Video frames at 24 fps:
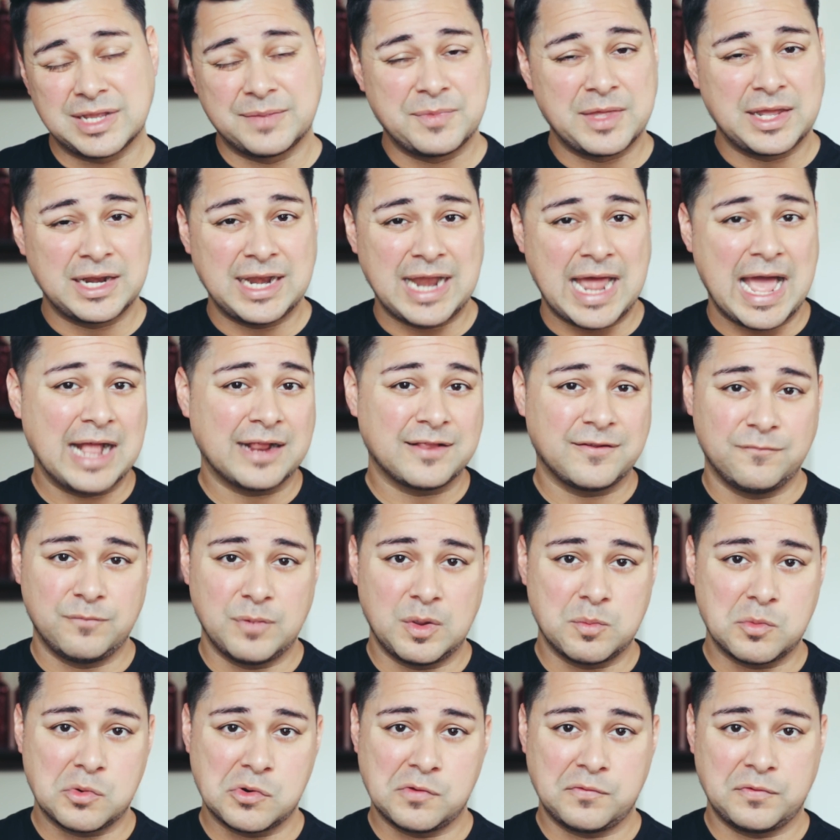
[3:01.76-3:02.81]
I'm not an active
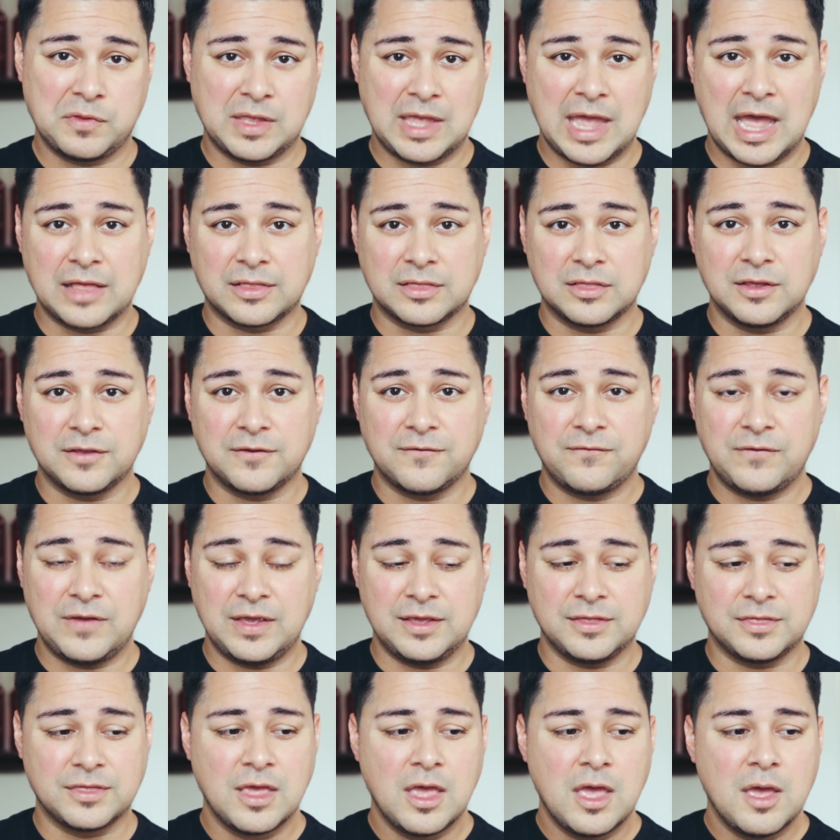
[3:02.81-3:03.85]
member of the Catholic
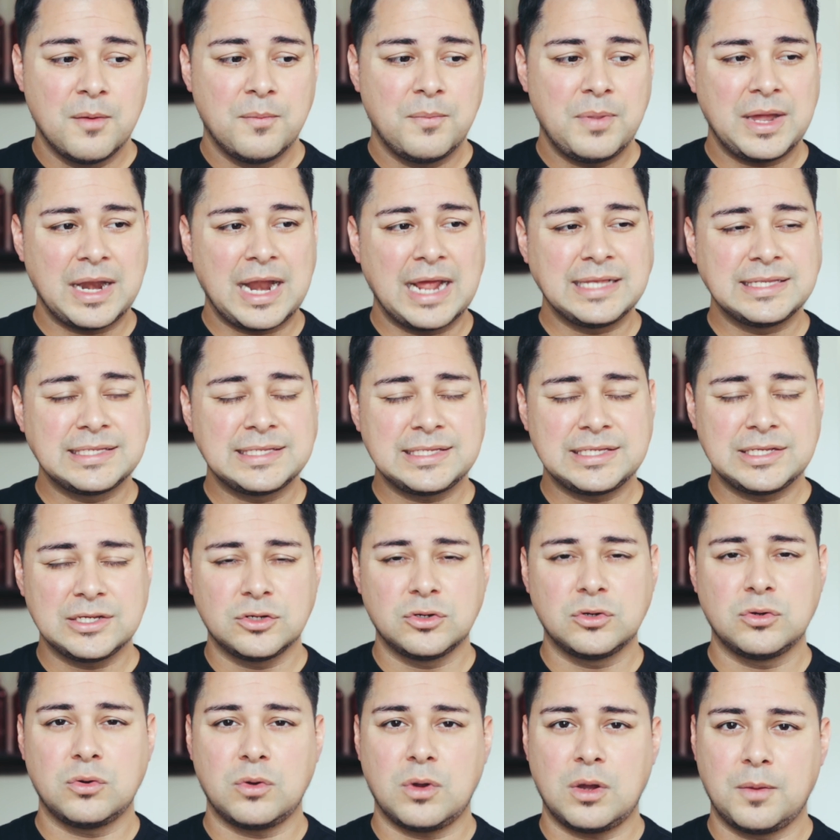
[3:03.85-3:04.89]
faith, but I
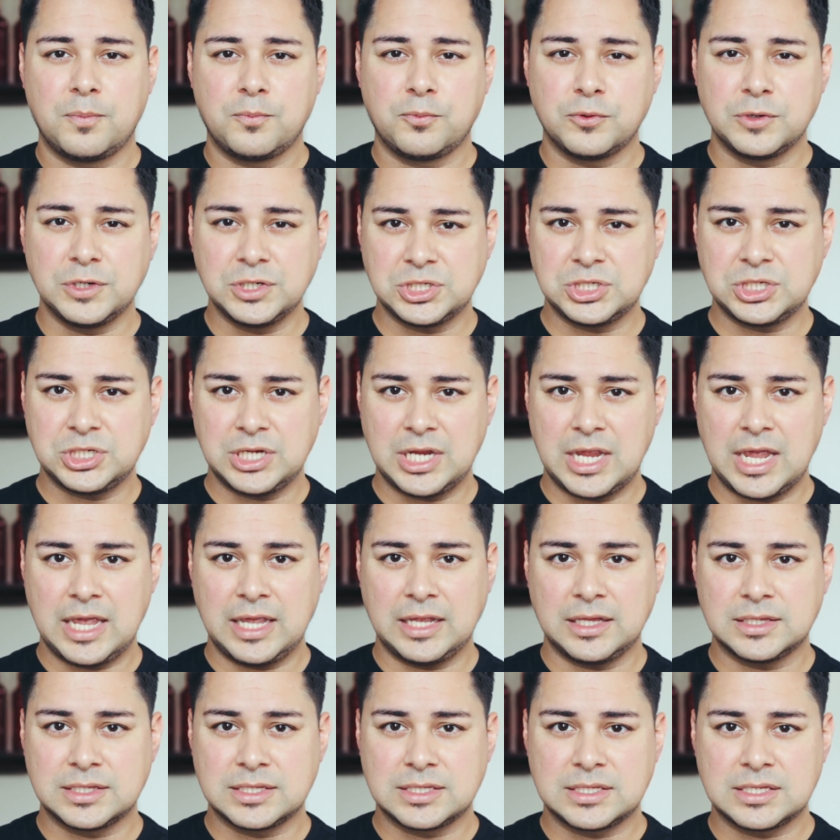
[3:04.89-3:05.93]
still
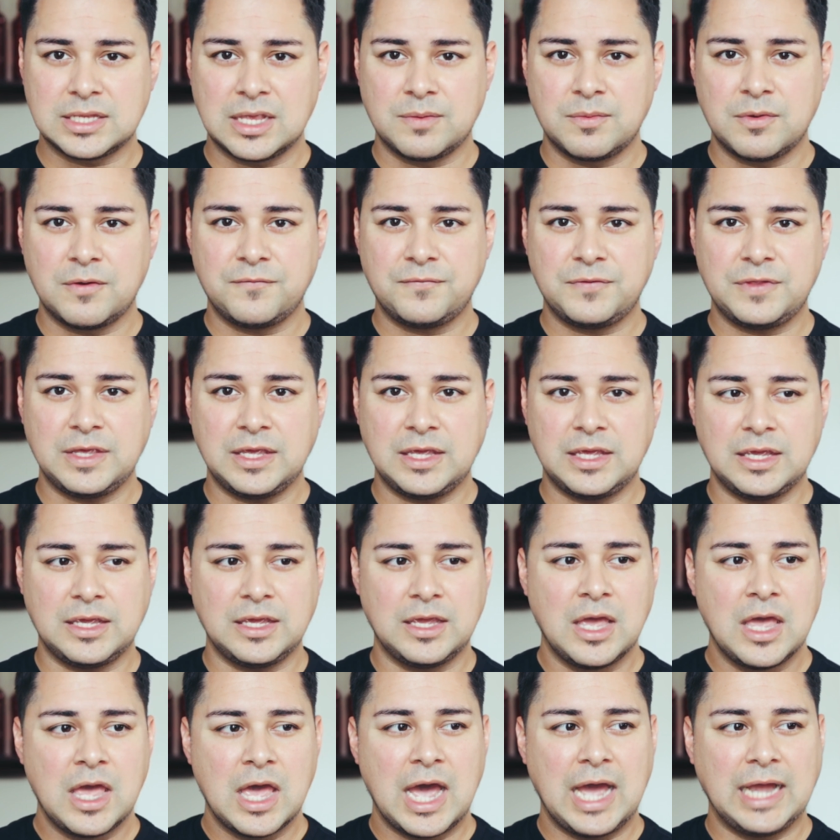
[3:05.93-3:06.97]
appreciate some of
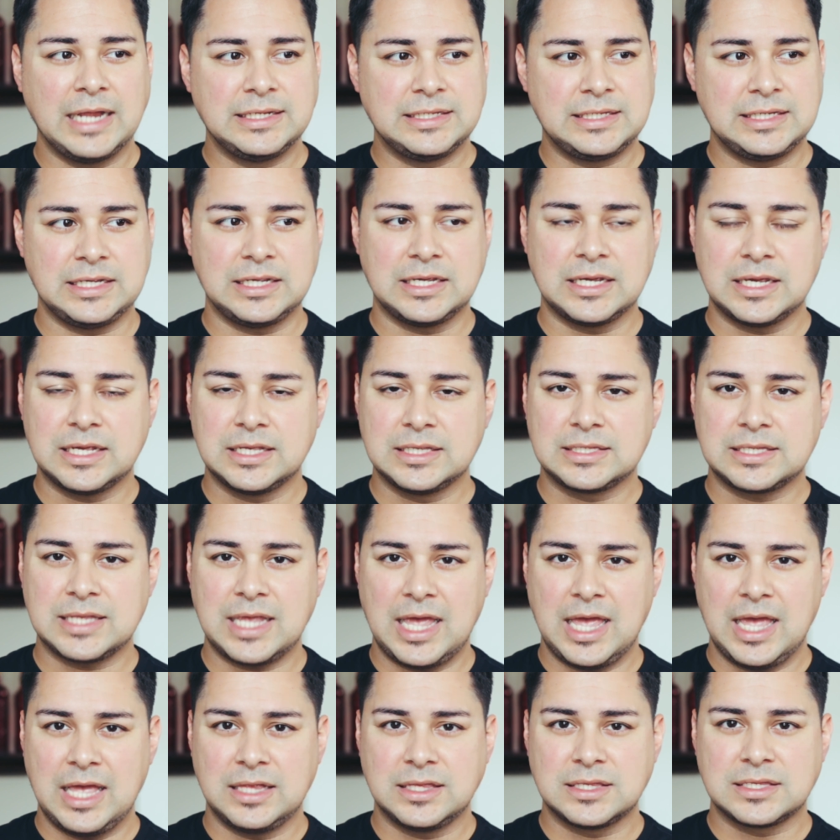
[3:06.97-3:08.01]
the ideas
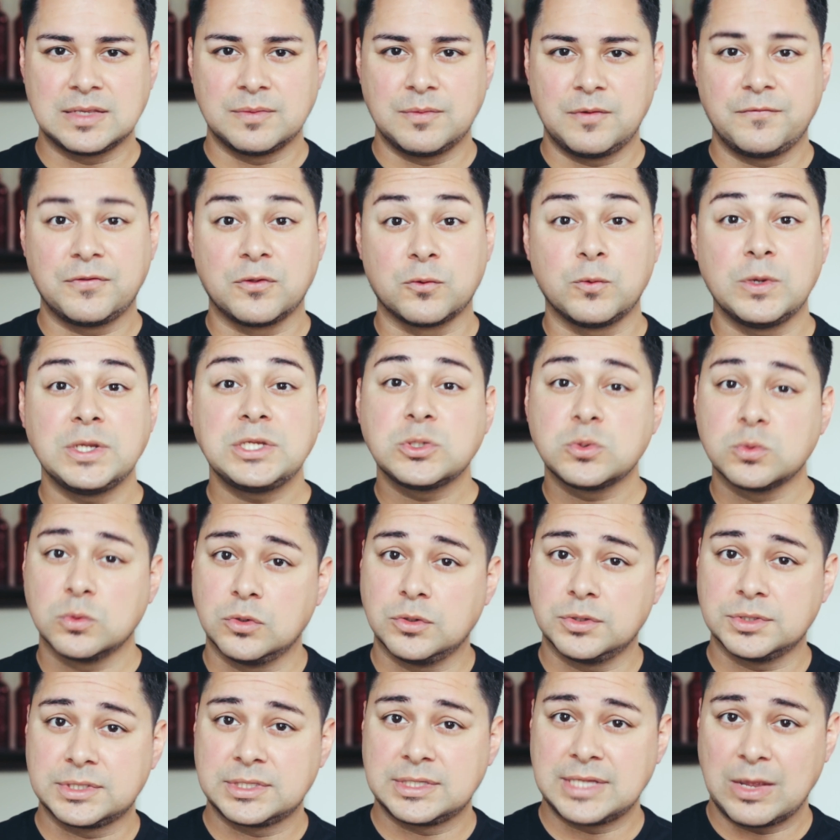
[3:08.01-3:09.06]
and some of the
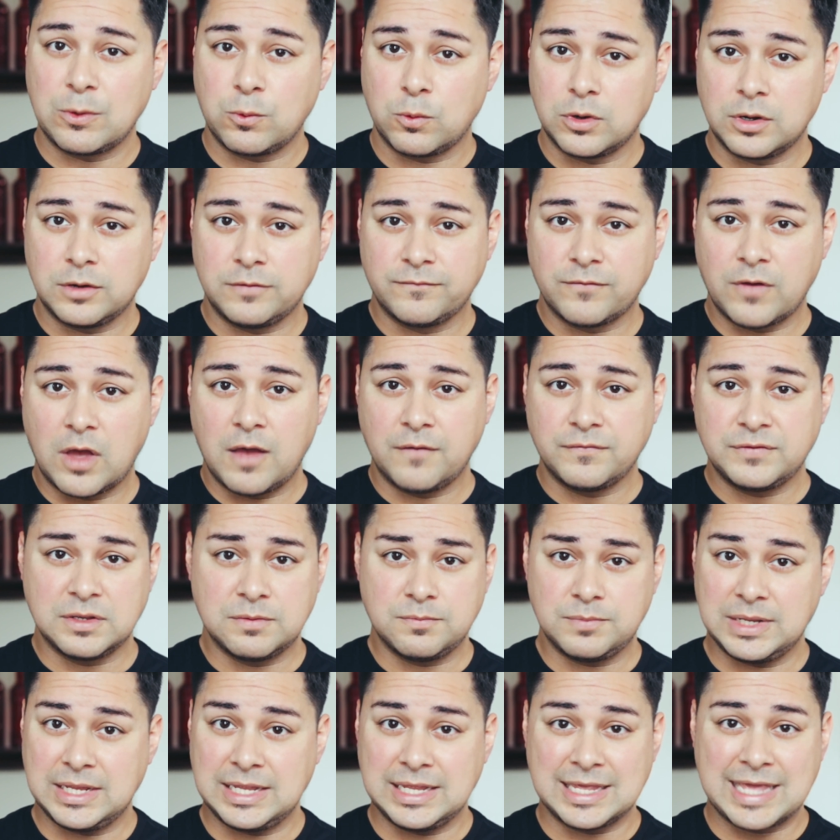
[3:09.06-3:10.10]
rituals that were involved
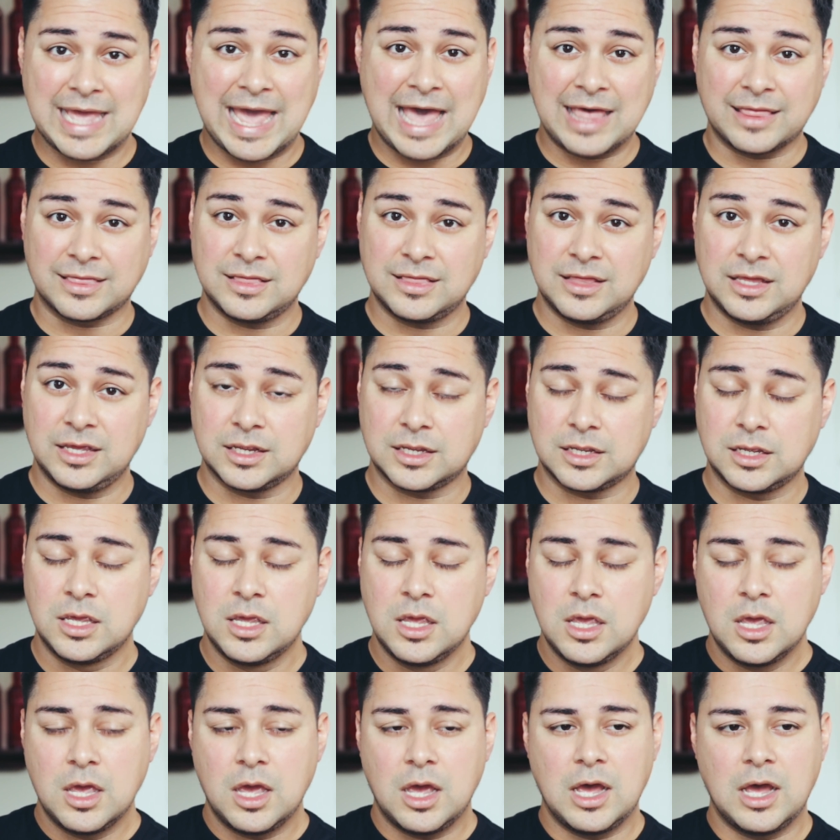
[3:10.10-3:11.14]
in being Catholic.
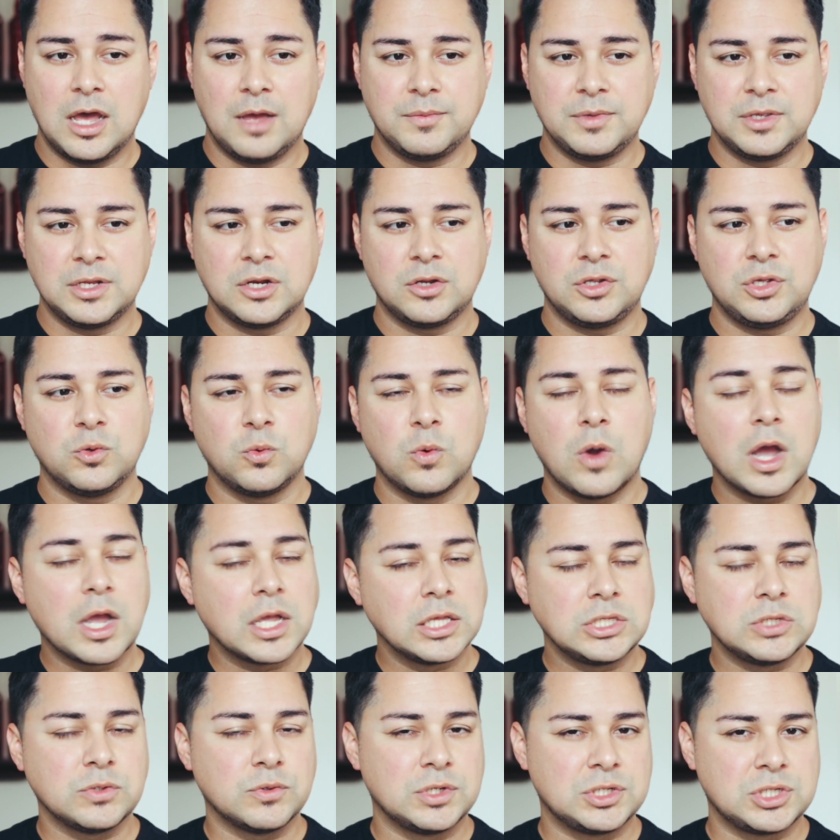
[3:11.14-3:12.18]
You walk
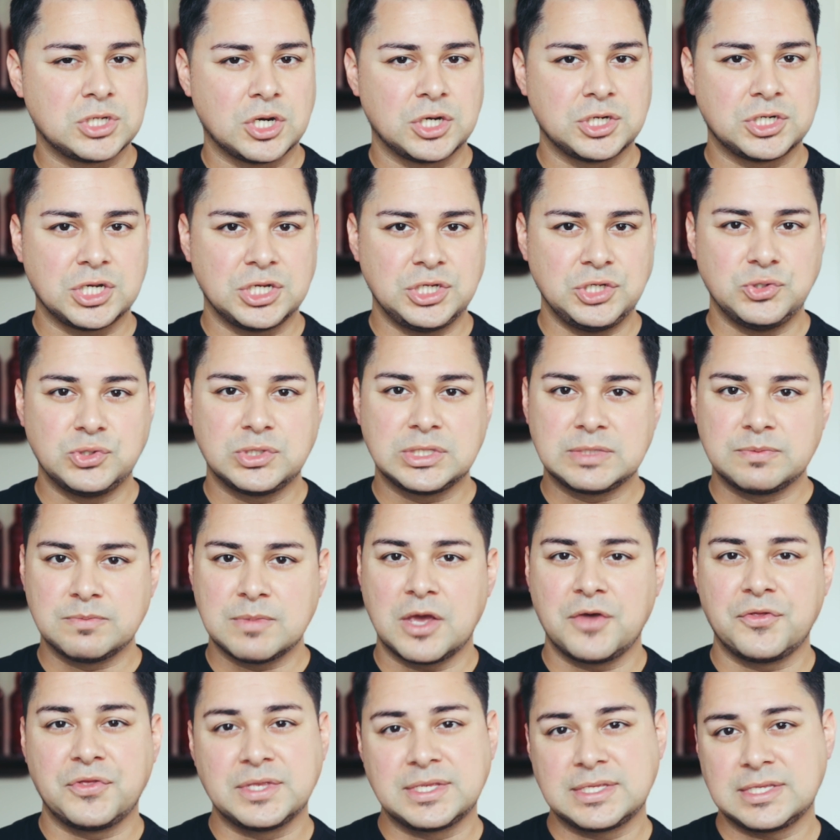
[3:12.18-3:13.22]
into a church and you
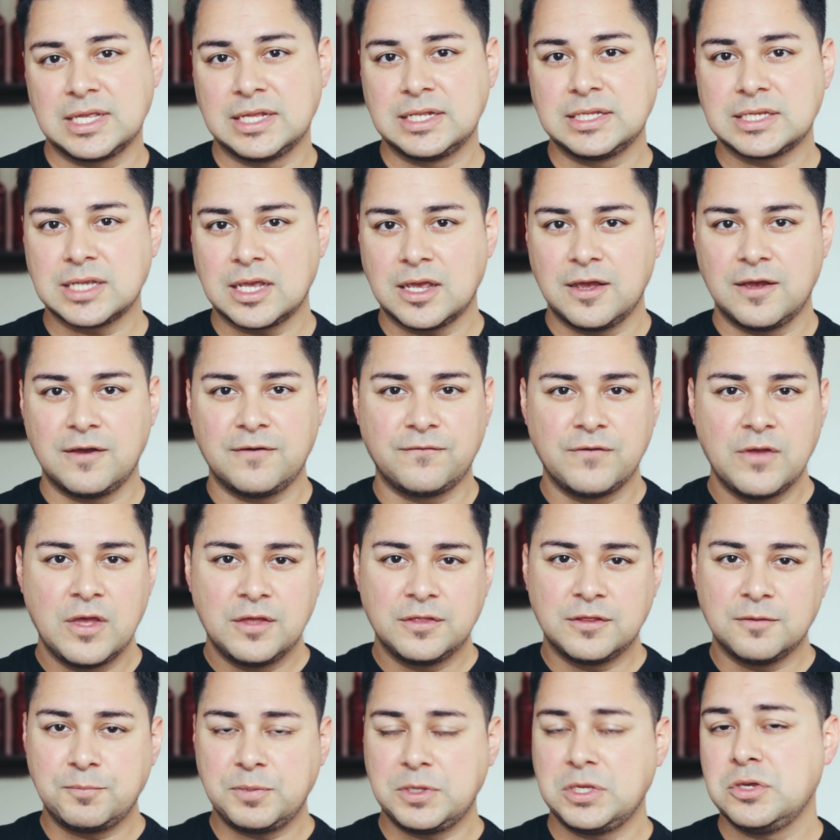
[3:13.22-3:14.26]
smell the scent of
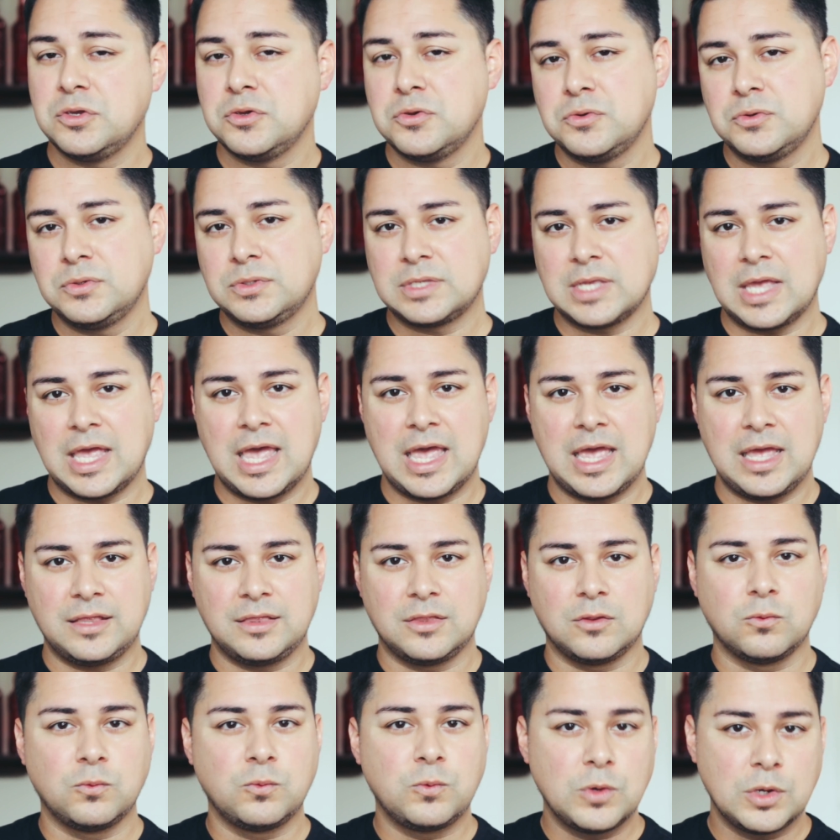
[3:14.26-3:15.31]
the pews and
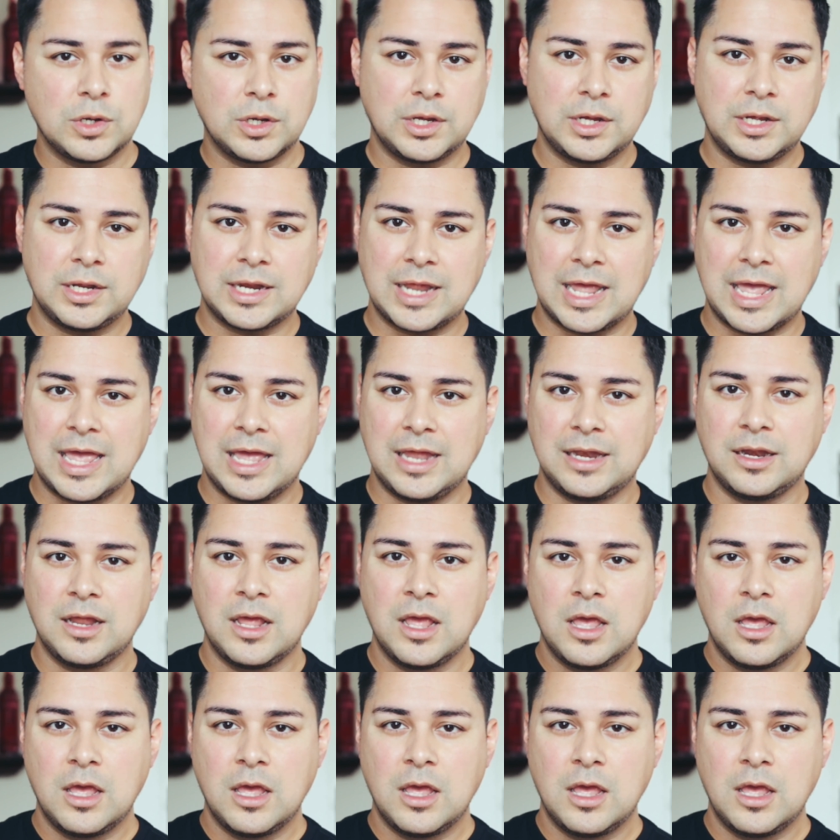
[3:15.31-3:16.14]
the wood and